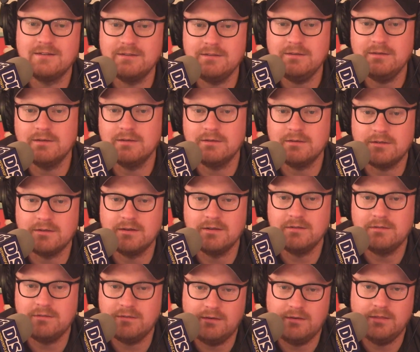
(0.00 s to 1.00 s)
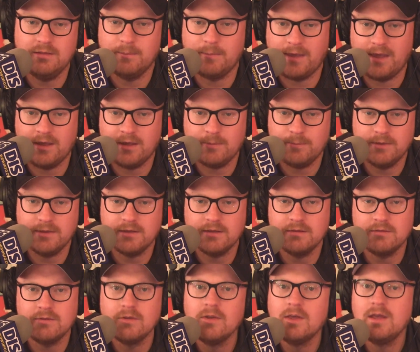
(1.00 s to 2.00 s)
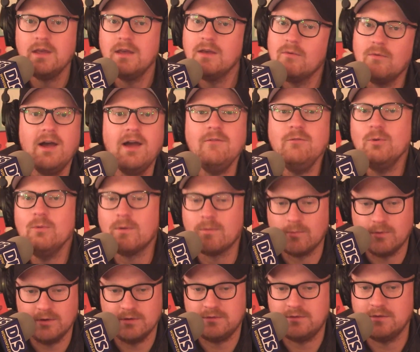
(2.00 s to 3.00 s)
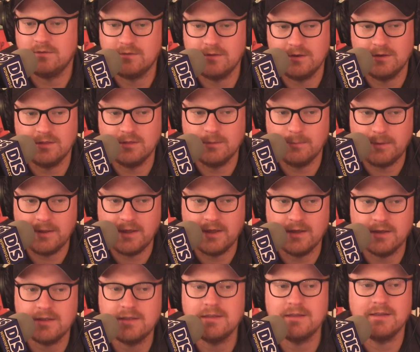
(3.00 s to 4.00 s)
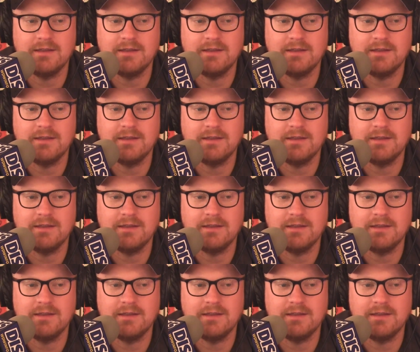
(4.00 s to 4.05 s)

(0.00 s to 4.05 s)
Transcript: yeah, can I sit in the back? Because everyone wants can to sit I in the sit back. In the